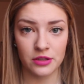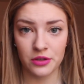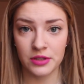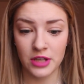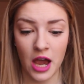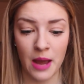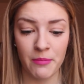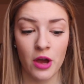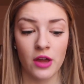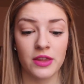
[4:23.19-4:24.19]
a certain
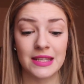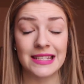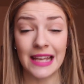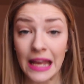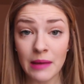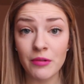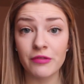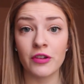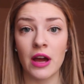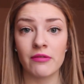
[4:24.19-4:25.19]
time, the same
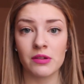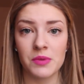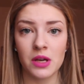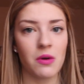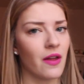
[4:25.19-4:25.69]
for every week.